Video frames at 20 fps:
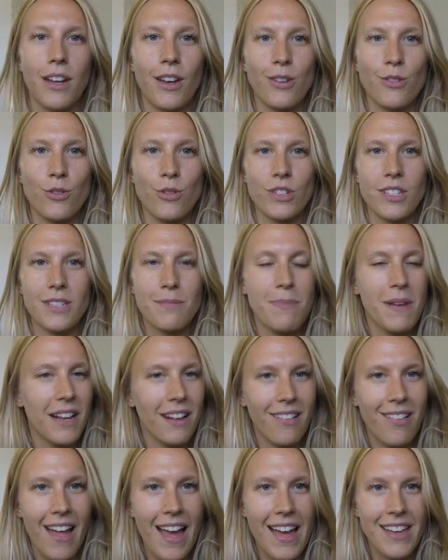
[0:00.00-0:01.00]
go to a spin
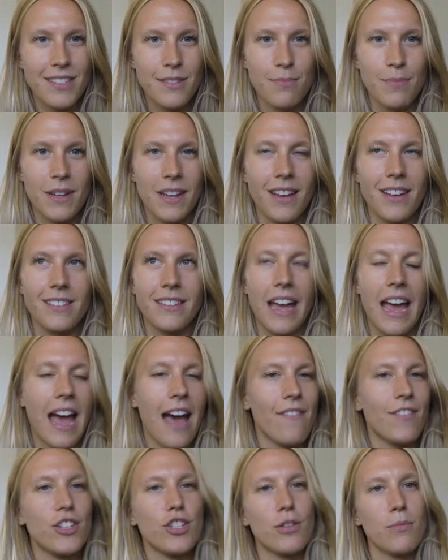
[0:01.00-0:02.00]
class because I
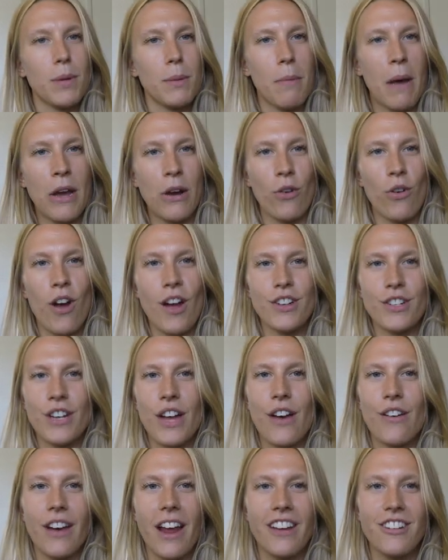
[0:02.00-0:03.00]
have a gym in my garage
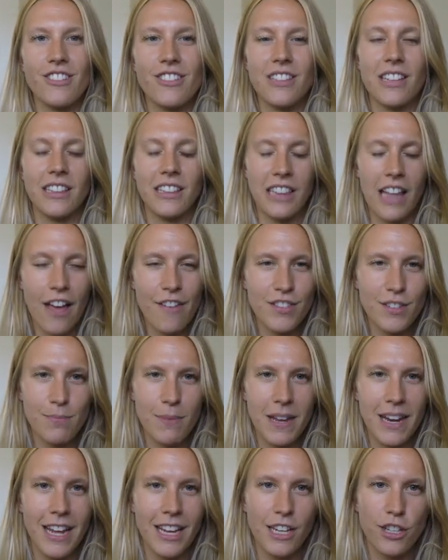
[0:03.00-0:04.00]
now and I just love
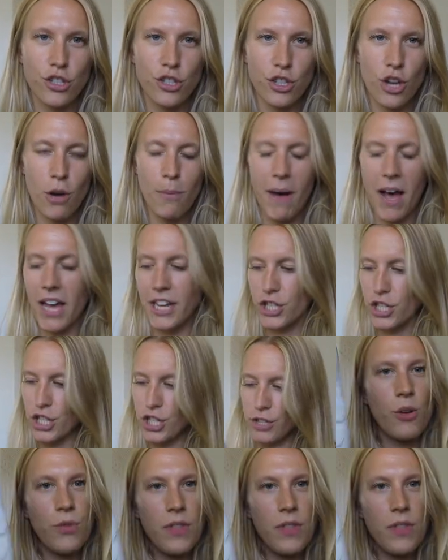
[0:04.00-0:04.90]
spinning so much.